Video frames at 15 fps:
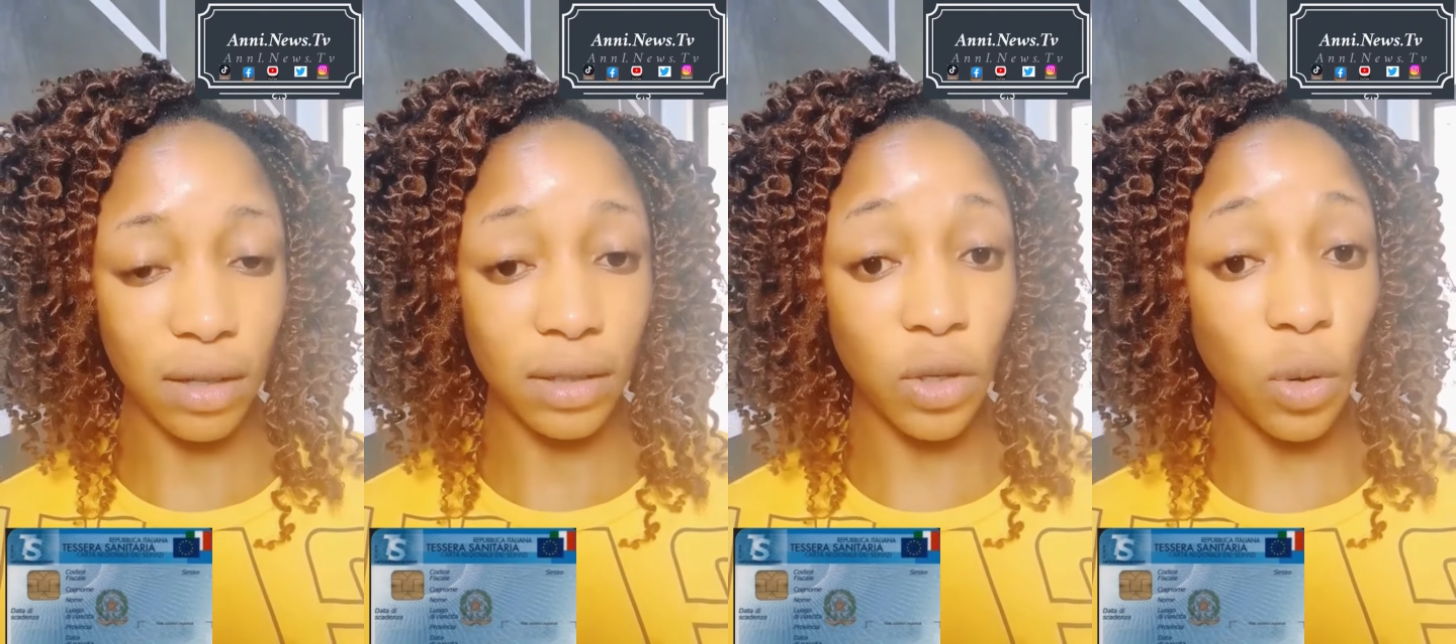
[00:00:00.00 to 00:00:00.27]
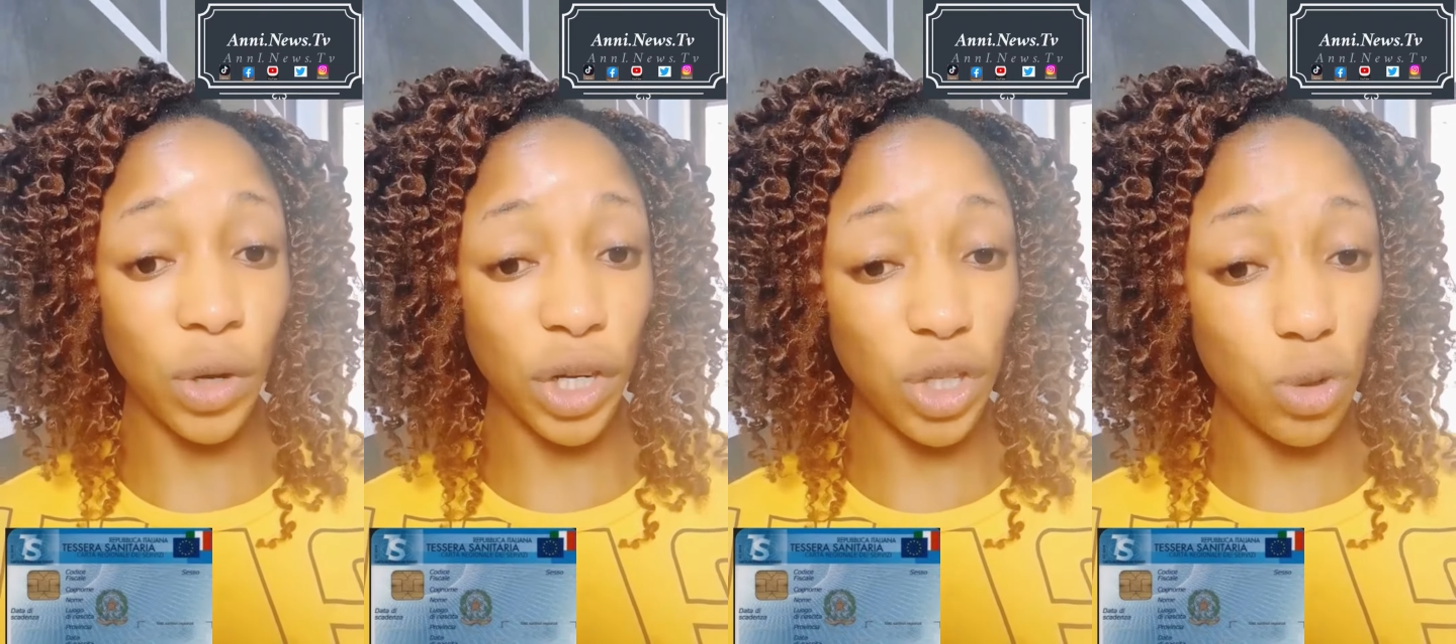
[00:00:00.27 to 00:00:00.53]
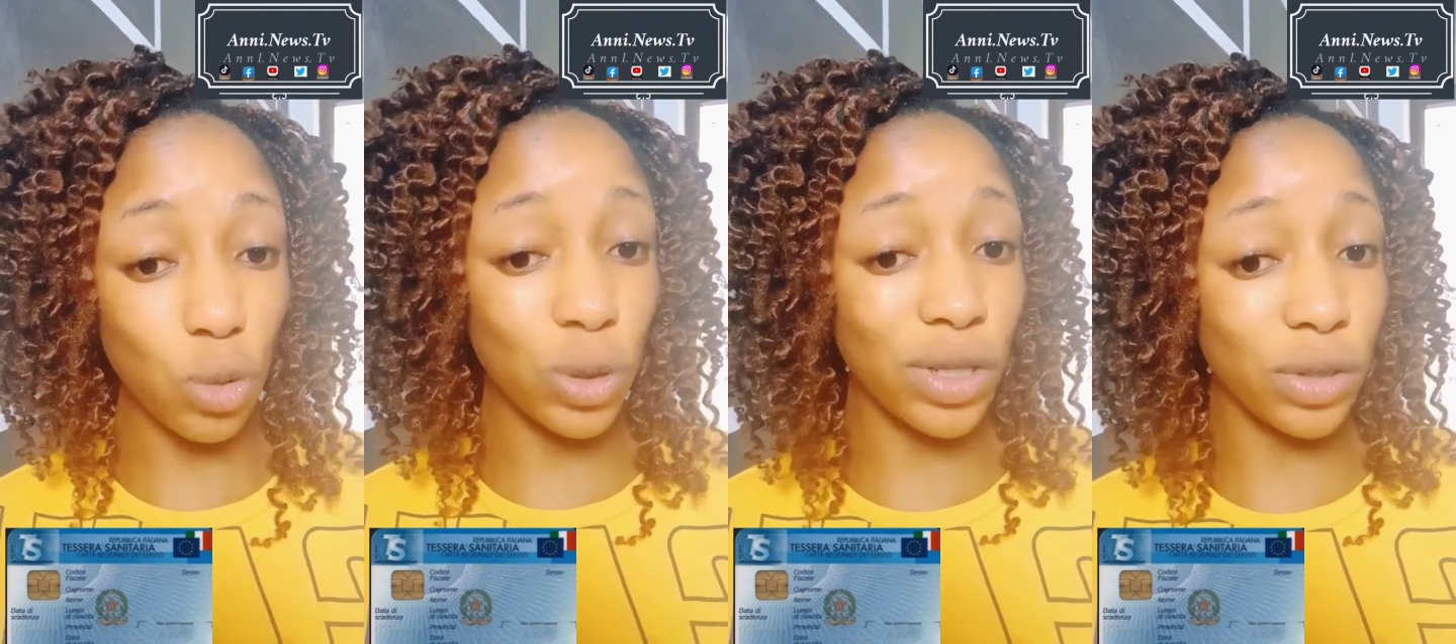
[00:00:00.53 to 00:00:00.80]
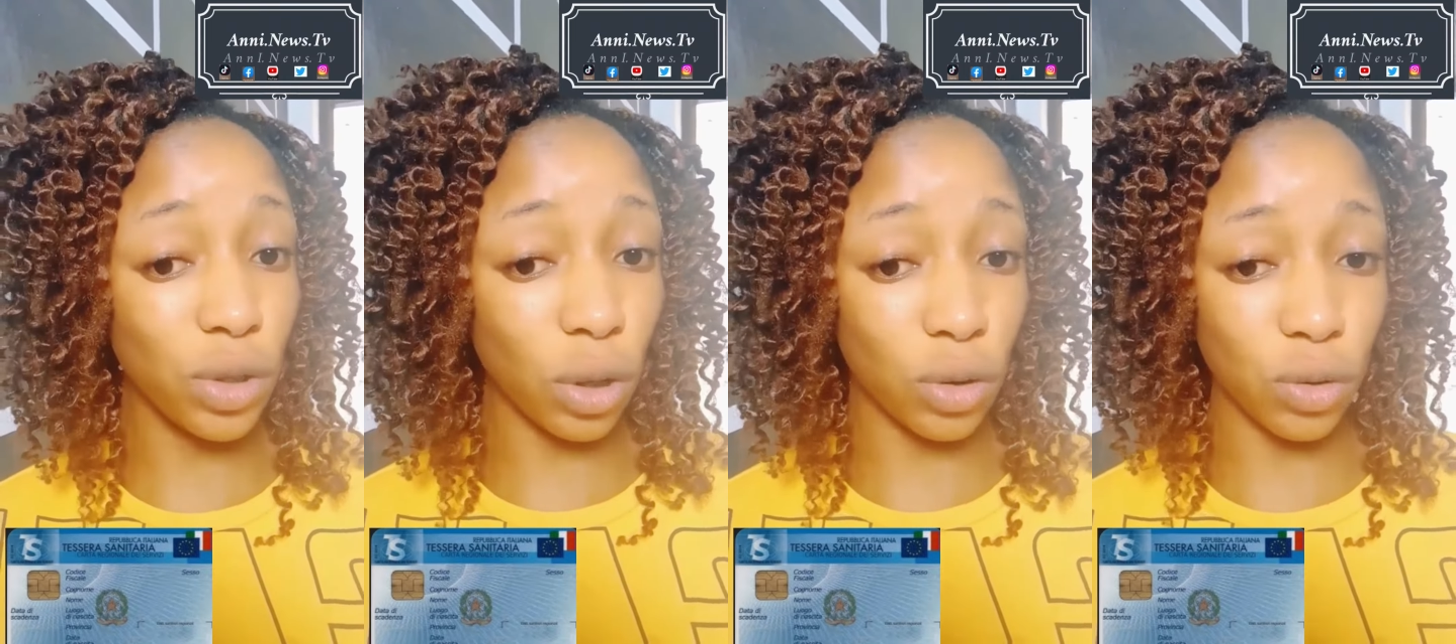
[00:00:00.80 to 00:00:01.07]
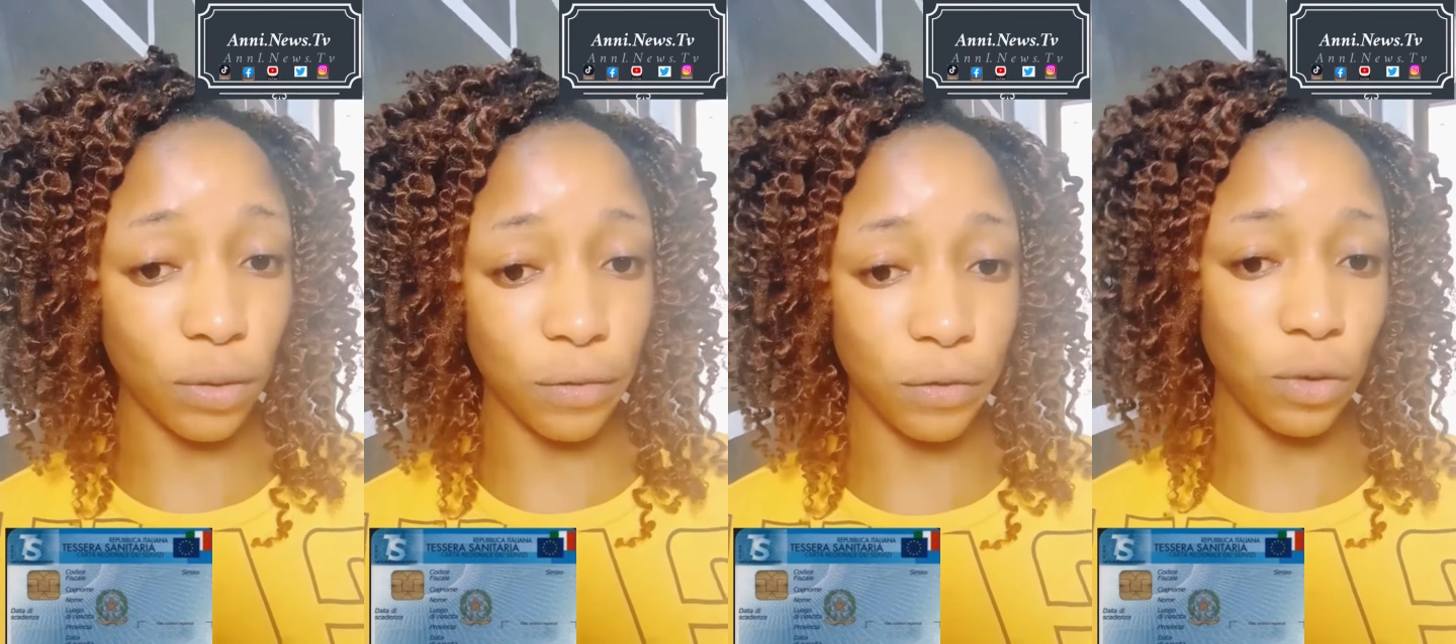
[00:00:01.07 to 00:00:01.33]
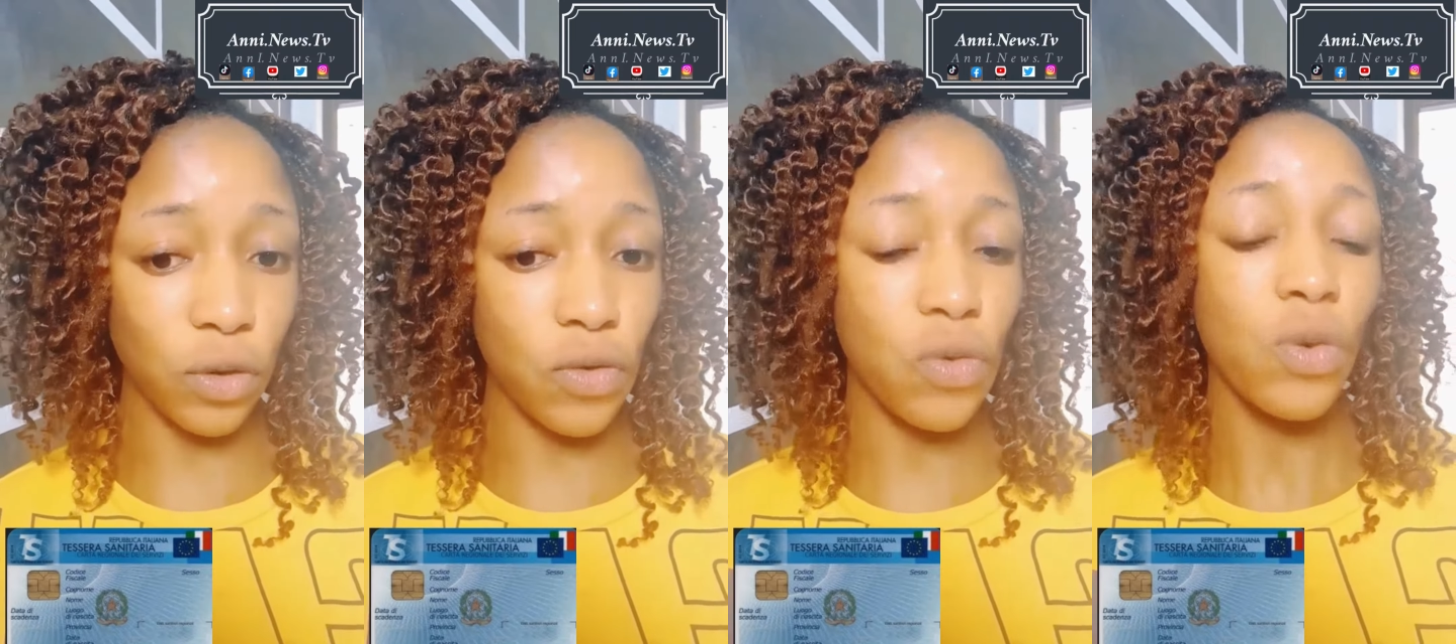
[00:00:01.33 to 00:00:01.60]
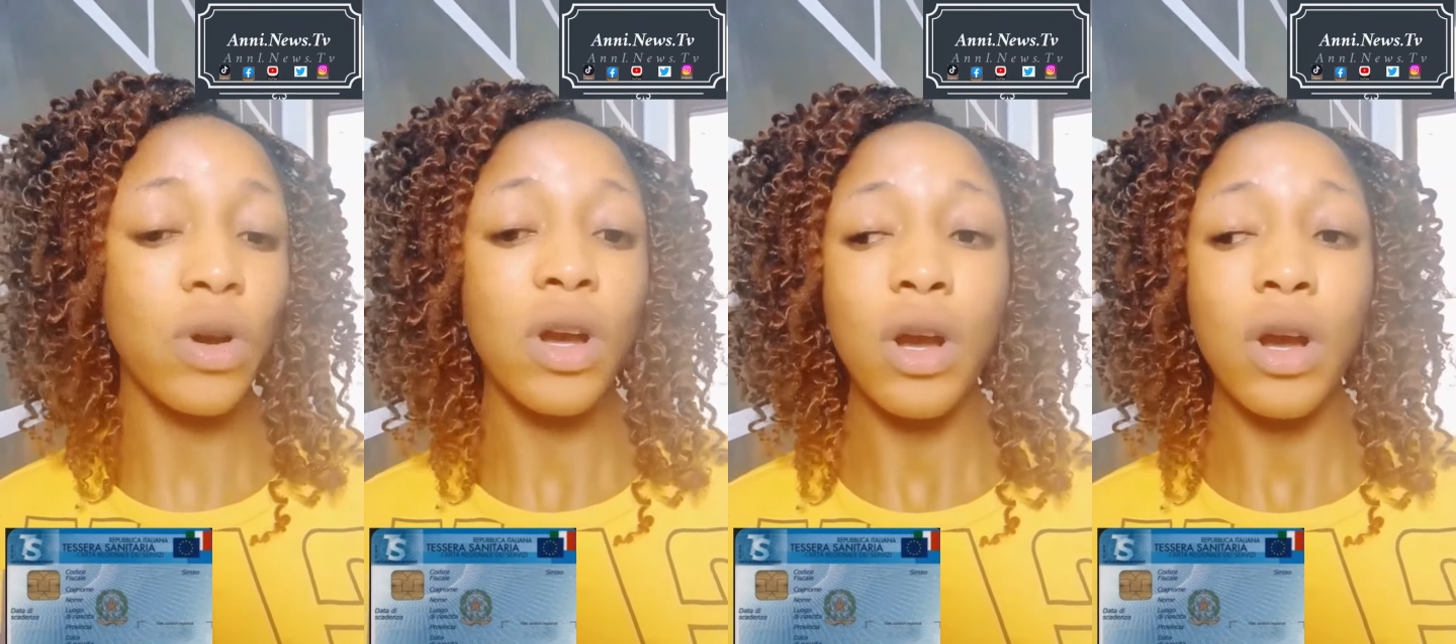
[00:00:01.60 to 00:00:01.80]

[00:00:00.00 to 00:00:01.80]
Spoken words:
They will renew the daughter for you.